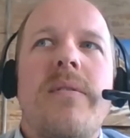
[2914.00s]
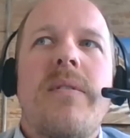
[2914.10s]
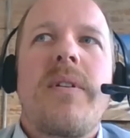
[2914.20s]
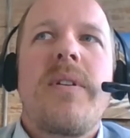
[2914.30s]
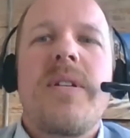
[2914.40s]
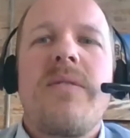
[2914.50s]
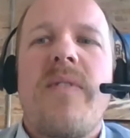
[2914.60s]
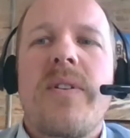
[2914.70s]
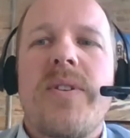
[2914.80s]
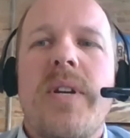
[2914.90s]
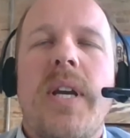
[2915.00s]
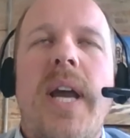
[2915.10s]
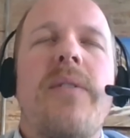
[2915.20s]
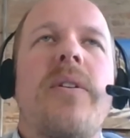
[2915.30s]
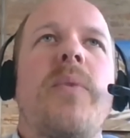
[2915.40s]
continue functioning.
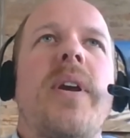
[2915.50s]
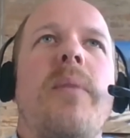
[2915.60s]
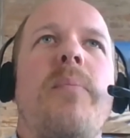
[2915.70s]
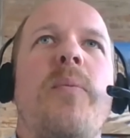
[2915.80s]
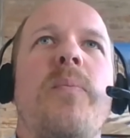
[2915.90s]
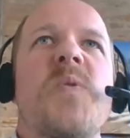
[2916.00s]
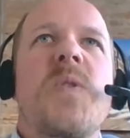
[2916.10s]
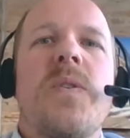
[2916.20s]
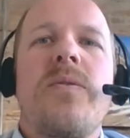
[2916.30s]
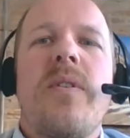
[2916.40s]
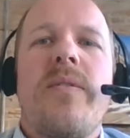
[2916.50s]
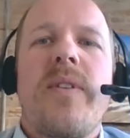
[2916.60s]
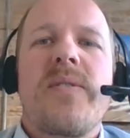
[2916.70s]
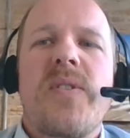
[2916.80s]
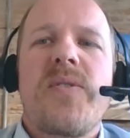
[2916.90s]
How can we help them still do their
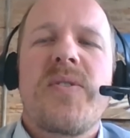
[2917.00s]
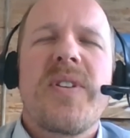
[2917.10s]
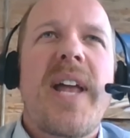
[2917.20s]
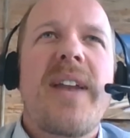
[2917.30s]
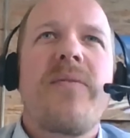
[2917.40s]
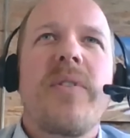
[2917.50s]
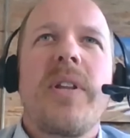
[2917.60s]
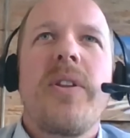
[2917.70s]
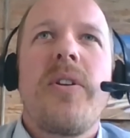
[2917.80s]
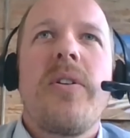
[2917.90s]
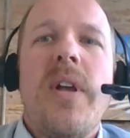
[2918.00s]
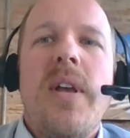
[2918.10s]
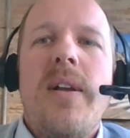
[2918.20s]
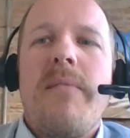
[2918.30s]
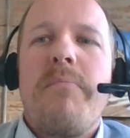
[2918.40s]
things? Because there's a lot of really little
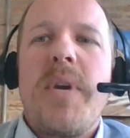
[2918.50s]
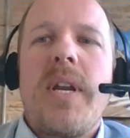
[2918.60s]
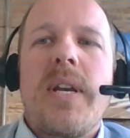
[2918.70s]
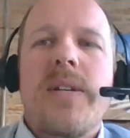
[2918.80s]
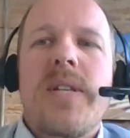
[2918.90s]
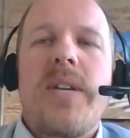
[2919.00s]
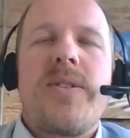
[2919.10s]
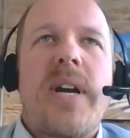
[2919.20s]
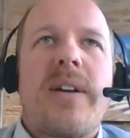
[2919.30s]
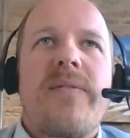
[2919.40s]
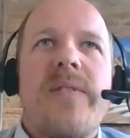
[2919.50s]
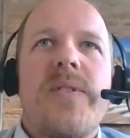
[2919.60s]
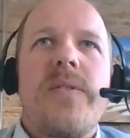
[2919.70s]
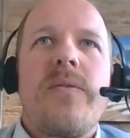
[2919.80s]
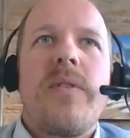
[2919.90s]
meetings that geographers
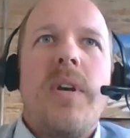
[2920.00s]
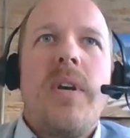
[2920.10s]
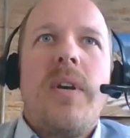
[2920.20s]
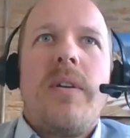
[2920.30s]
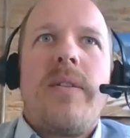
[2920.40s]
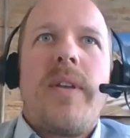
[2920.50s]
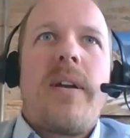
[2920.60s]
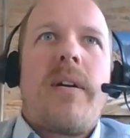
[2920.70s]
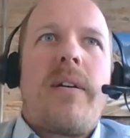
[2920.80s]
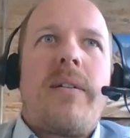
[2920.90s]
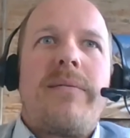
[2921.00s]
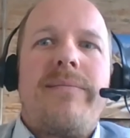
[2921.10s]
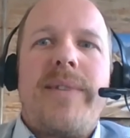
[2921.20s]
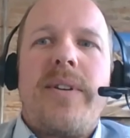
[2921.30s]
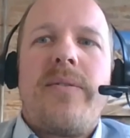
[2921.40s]
do that are,
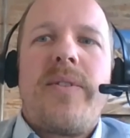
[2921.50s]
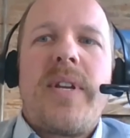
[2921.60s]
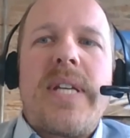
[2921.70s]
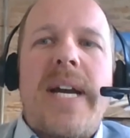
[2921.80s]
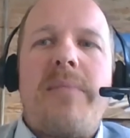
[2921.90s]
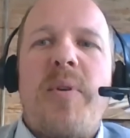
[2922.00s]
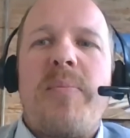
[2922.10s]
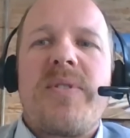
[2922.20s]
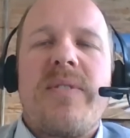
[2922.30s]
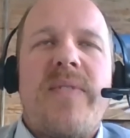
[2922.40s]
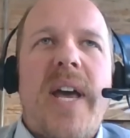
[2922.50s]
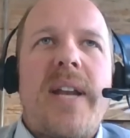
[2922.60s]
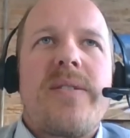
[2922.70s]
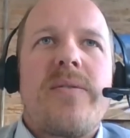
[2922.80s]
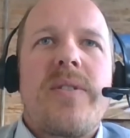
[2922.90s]
you know, the entire purpose of that
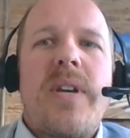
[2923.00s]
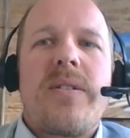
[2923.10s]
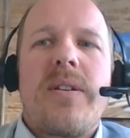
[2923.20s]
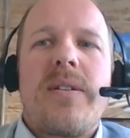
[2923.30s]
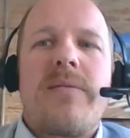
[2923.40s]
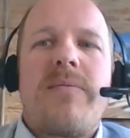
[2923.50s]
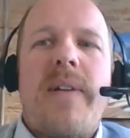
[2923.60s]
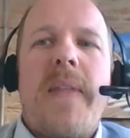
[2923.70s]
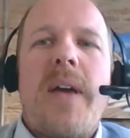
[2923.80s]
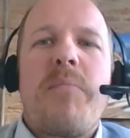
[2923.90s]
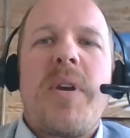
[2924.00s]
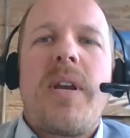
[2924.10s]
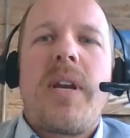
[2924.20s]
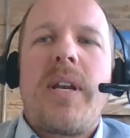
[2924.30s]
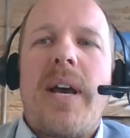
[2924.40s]
association is to run that meeting.
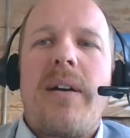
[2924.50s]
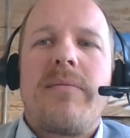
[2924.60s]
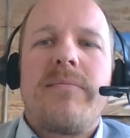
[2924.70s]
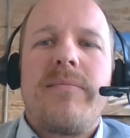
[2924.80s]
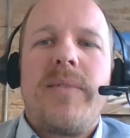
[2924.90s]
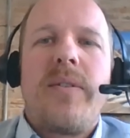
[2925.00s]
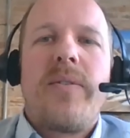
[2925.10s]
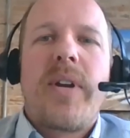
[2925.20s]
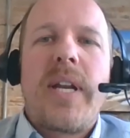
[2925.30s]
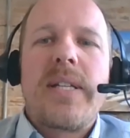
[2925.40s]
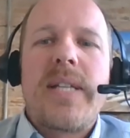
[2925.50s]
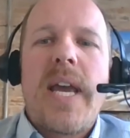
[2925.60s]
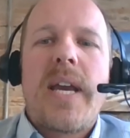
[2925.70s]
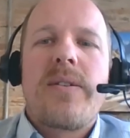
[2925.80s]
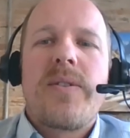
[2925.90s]
And now, you know, they're getting
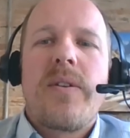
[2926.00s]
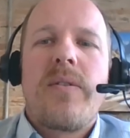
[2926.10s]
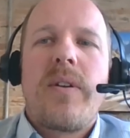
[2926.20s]
tanked. So